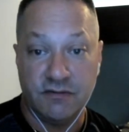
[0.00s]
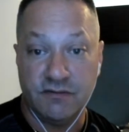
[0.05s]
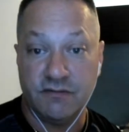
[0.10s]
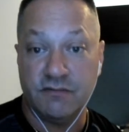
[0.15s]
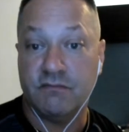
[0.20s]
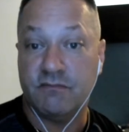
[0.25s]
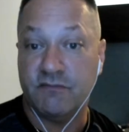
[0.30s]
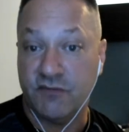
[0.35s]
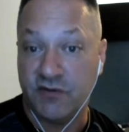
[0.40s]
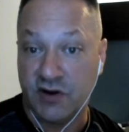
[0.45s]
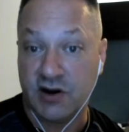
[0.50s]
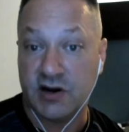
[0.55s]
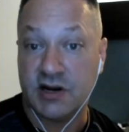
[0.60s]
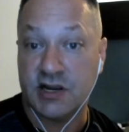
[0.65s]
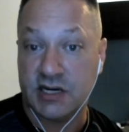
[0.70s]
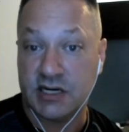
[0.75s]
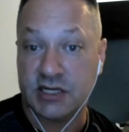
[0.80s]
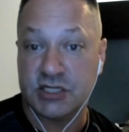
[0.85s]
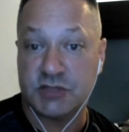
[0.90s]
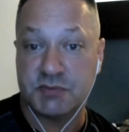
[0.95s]

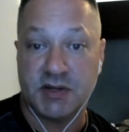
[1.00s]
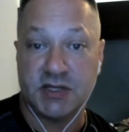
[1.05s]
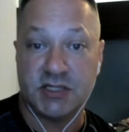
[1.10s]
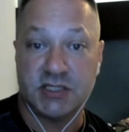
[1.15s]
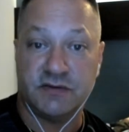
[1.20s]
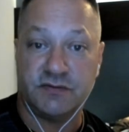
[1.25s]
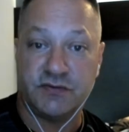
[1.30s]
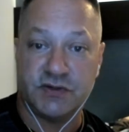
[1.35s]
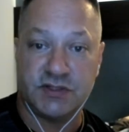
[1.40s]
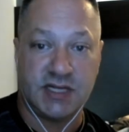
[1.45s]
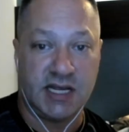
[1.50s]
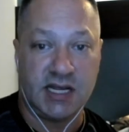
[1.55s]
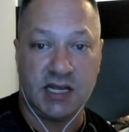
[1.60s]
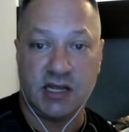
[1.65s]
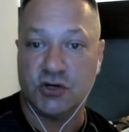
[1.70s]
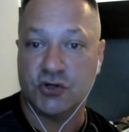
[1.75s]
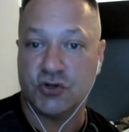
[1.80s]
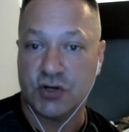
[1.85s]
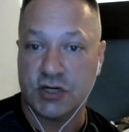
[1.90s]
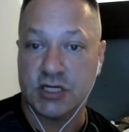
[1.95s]
Very inexpensive for
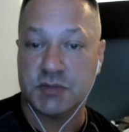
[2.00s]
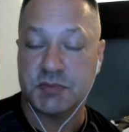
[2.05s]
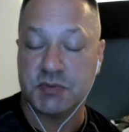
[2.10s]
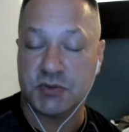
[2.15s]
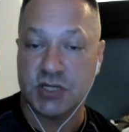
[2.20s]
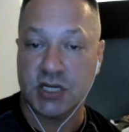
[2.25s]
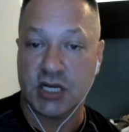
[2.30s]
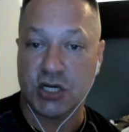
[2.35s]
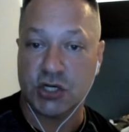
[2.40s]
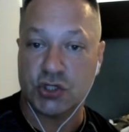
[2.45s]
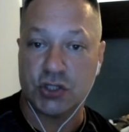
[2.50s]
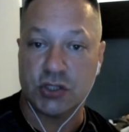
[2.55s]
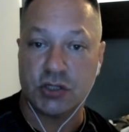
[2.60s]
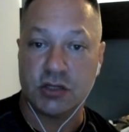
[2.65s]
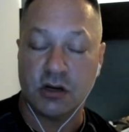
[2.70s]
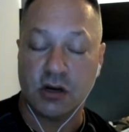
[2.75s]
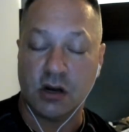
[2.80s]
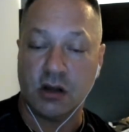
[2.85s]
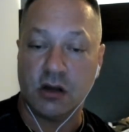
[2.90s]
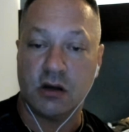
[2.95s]
taking
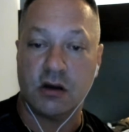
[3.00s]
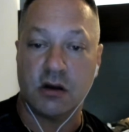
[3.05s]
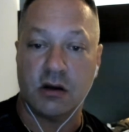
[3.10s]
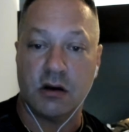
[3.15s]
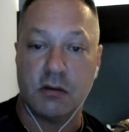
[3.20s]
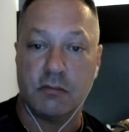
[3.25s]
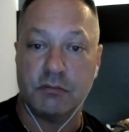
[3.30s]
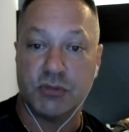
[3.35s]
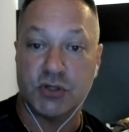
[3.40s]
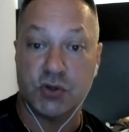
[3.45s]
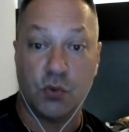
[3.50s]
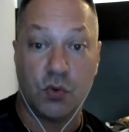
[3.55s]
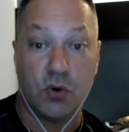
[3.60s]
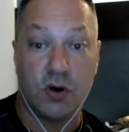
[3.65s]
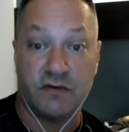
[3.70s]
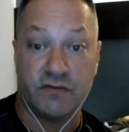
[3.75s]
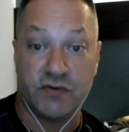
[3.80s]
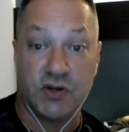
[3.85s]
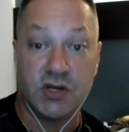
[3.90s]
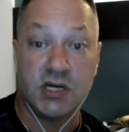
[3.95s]
transportation to
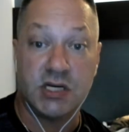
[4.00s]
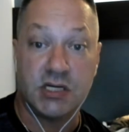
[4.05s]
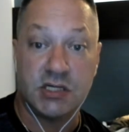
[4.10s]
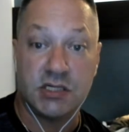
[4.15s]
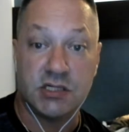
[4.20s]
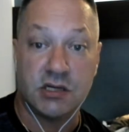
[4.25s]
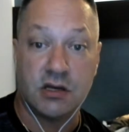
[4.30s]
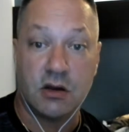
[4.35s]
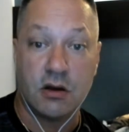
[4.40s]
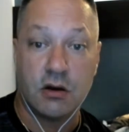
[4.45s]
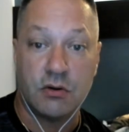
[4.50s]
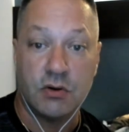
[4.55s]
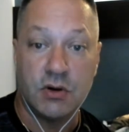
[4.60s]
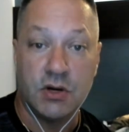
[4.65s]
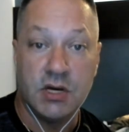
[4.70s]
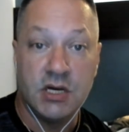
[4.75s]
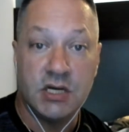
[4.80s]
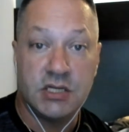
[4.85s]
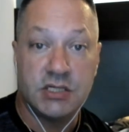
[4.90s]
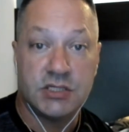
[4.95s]
wherever you need to go.
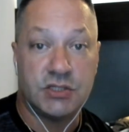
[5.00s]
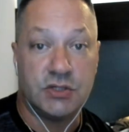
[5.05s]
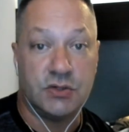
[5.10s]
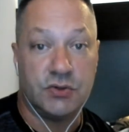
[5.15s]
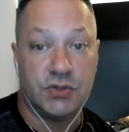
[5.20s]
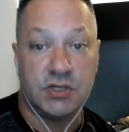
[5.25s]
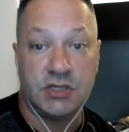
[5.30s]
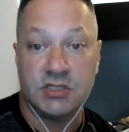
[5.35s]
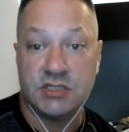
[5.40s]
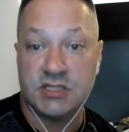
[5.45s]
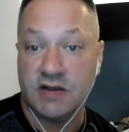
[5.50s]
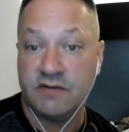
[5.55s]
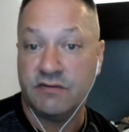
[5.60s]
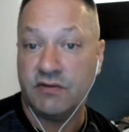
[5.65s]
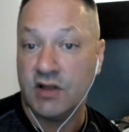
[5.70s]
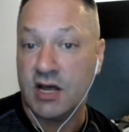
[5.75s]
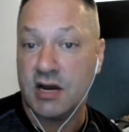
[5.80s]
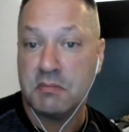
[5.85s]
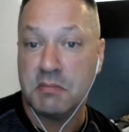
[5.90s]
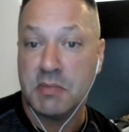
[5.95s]
So you can save a
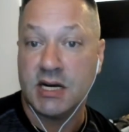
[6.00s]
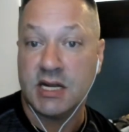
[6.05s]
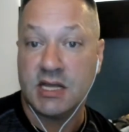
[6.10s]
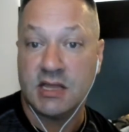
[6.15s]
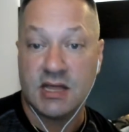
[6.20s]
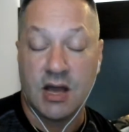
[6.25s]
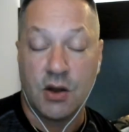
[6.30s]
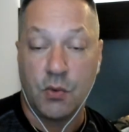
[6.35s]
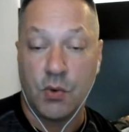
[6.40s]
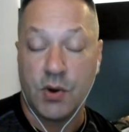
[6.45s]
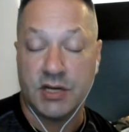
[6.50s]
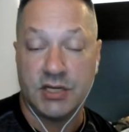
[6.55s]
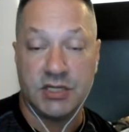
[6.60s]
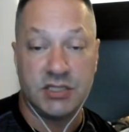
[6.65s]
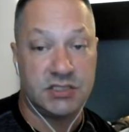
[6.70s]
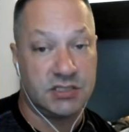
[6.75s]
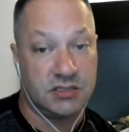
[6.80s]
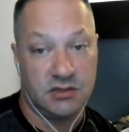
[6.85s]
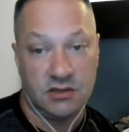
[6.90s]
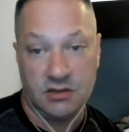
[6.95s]
lot of money that way.
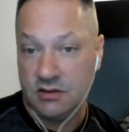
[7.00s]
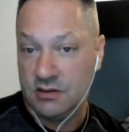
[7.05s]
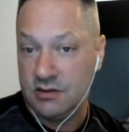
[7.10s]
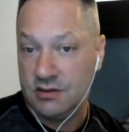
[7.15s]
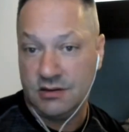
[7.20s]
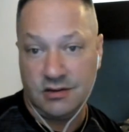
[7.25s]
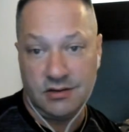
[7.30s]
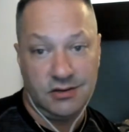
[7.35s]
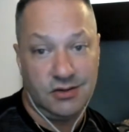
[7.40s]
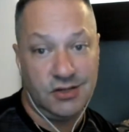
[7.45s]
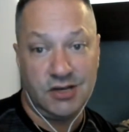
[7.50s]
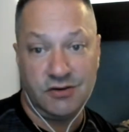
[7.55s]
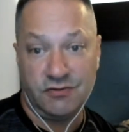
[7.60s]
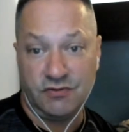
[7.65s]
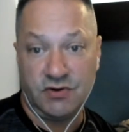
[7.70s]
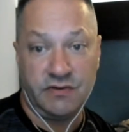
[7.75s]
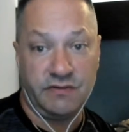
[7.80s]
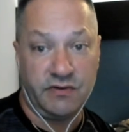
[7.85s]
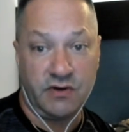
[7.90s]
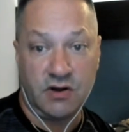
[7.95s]
Just you get
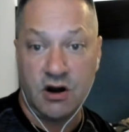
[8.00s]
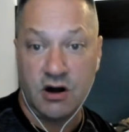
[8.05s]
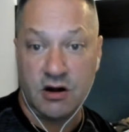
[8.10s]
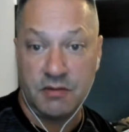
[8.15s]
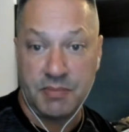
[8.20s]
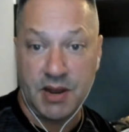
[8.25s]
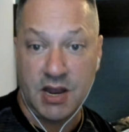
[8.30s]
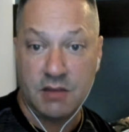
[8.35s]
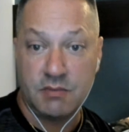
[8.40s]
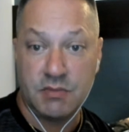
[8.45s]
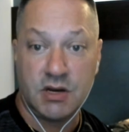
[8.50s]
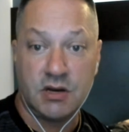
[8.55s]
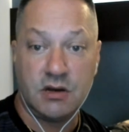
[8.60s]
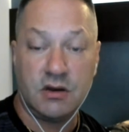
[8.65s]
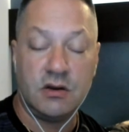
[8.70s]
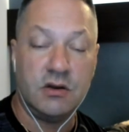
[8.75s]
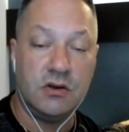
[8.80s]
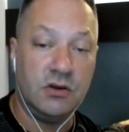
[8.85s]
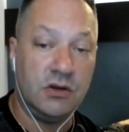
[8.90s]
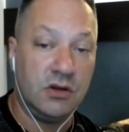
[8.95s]
rid of a car payment,
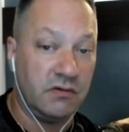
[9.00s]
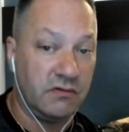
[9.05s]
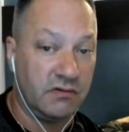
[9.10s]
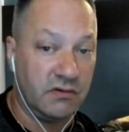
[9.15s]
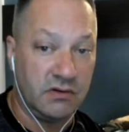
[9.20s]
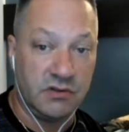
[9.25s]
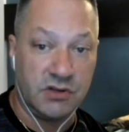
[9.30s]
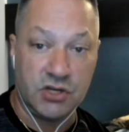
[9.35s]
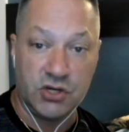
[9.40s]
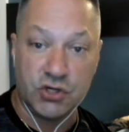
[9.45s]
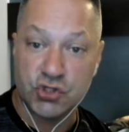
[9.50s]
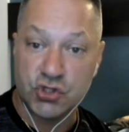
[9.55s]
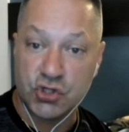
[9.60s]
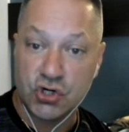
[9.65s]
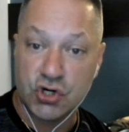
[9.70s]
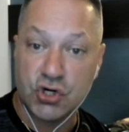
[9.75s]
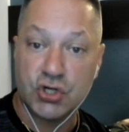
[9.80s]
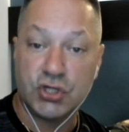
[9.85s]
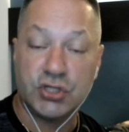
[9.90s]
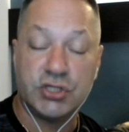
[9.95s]
you get rid of the
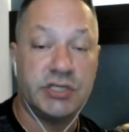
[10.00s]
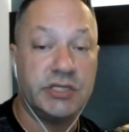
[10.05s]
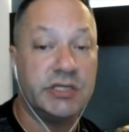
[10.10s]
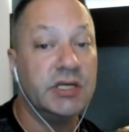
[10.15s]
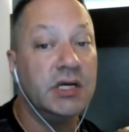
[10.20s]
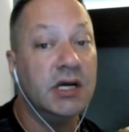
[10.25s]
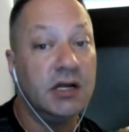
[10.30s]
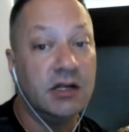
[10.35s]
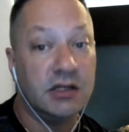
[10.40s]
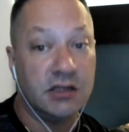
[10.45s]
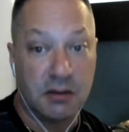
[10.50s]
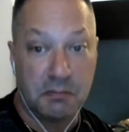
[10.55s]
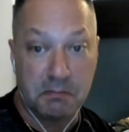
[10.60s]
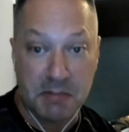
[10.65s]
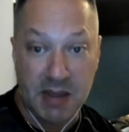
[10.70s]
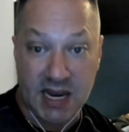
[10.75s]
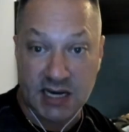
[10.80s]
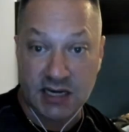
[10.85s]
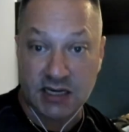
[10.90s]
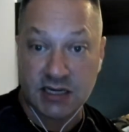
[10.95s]
insurance, the
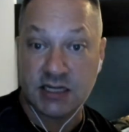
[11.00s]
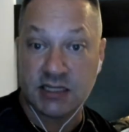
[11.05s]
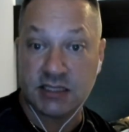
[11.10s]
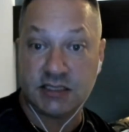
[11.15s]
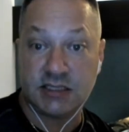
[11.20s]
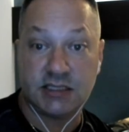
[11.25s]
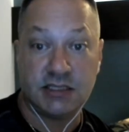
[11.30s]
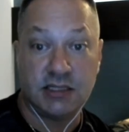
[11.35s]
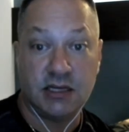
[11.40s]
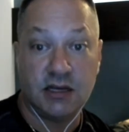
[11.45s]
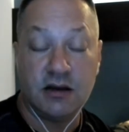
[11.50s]
maintenance.